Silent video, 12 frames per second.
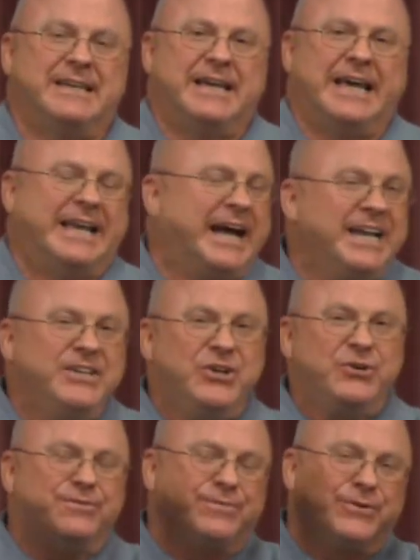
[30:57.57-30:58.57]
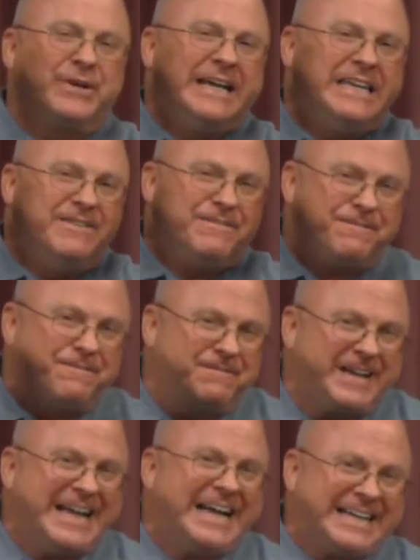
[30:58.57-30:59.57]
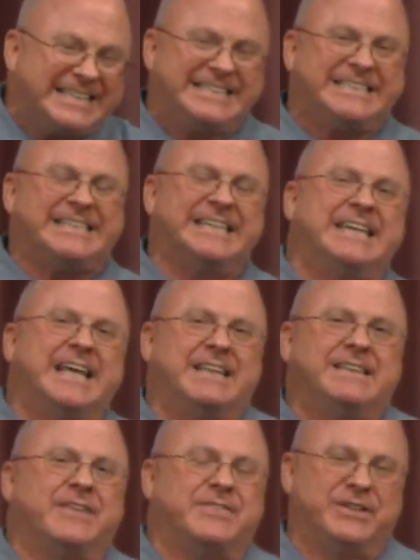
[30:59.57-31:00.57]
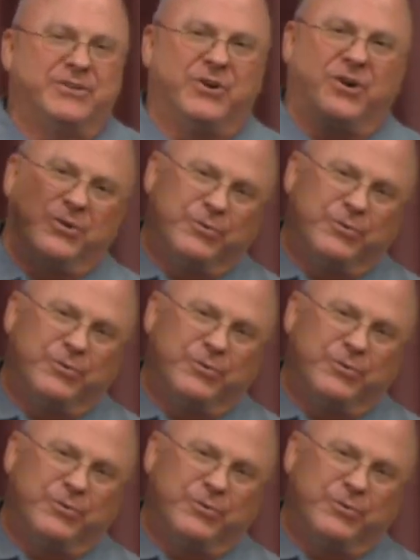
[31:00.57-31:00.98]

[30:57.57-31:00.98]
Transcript: And I know for a fact that there are